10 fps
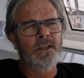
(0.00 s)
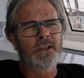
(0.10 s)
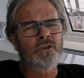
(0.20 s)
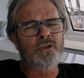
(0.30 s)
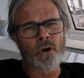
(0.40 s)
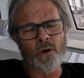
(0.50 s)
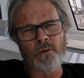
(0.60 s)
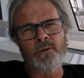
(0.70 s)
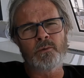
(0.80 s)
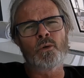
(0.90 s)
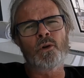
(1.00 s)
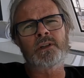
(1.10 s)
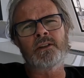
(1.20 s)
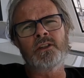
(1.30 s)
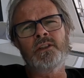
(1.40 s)
So we worked
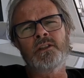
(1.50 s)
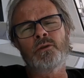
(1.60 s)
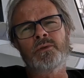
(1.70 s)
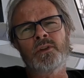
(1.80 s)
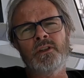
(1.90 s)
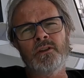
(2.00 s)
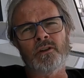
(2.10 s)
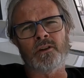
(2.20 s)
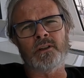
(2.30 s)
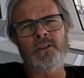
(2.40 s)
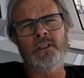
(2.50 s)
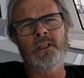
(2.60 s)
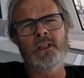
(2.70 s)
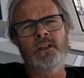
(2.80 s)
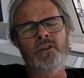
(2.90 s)
out a deal with the dealer.
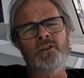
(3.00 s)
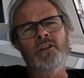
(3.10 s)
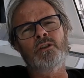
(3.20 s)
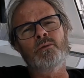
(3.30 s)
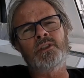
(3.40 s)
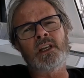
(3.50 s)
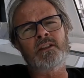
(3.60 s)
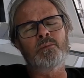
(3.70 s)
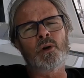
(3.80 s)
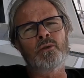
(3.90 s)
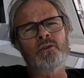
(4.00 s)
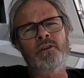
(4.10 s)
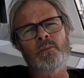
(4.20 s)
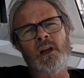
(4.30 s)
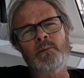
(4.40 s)
The dealer would take the boat to
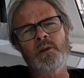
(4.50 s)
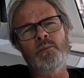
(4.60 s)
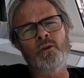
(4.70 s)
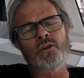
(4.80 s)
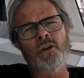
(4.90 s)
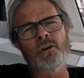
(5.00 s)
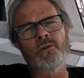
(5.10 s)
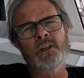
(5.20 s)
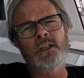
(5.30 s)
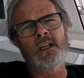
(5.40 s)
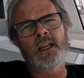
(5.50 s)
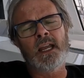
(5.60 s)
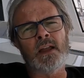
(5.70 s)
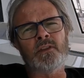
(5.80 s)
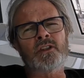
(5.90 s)
the Miami Boat Show,
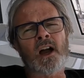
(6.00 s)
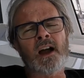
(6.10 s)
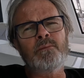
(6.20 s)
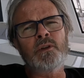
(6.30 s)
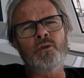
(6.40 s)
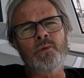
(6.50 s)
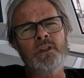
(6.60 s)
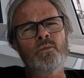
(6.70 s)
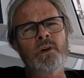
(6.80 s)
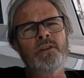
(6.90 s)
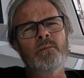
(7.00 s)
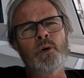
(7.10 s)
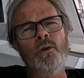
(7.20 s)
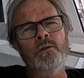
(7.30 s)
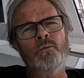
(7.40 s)
and the time between when the
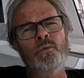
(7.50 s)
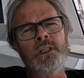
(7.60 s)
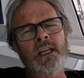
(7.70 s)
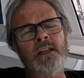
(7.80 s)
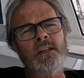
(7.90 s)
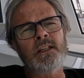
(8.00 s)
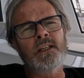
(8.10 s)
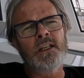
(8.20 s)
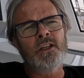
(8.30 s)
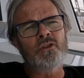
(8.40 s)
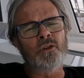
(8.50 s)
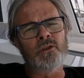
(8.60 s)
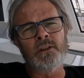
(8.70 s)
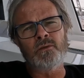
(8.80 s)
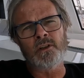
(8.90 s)
boat would get
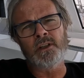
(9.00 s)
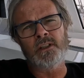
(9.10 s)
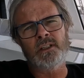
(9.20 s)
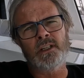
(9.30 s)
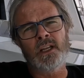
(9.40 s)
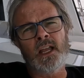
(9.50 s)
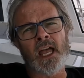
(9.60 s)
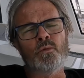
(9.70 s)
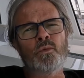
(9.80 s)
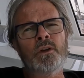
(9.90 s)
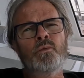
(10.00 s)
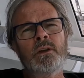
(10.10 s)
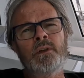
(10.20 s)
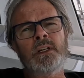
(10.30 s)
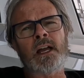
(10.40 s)
delivered and when we
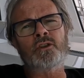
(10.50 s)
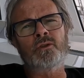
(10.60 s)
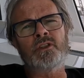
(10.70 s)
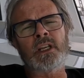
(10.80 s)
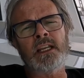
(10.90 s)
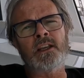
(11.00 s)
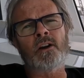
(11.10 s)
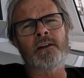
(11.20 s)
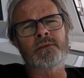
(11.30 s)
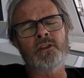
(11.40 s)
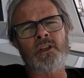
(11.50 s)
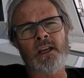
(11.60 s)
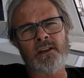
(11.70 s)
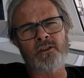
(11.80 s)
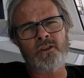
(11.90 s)
would actually take it off his
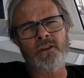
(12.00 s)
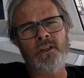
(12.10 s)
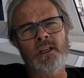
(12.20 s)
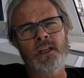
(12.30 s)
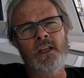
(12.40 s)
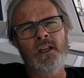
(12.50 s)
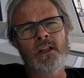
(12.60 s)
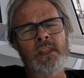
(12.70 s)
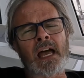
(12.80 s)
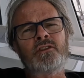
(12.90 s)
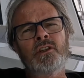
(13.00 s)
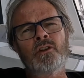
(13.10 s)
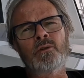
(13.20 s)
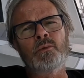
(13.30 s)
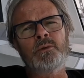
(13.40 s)
hands, that
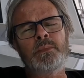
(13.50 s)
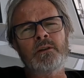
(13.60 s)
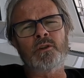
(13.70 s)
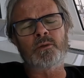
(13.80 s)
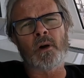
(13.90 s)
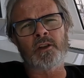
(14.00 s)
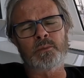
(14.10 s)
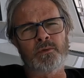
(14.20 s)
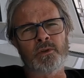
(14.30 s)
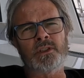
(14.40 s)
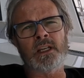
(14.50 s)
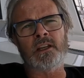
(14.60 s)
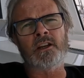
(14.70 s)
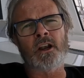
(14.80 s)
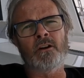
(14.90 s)
dealer would be responsible for
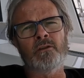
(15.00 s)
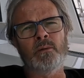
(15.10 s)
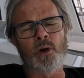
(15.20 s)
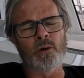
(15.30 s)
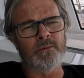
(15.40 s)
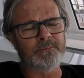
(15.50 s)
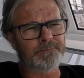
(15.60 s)
taking care of the boat.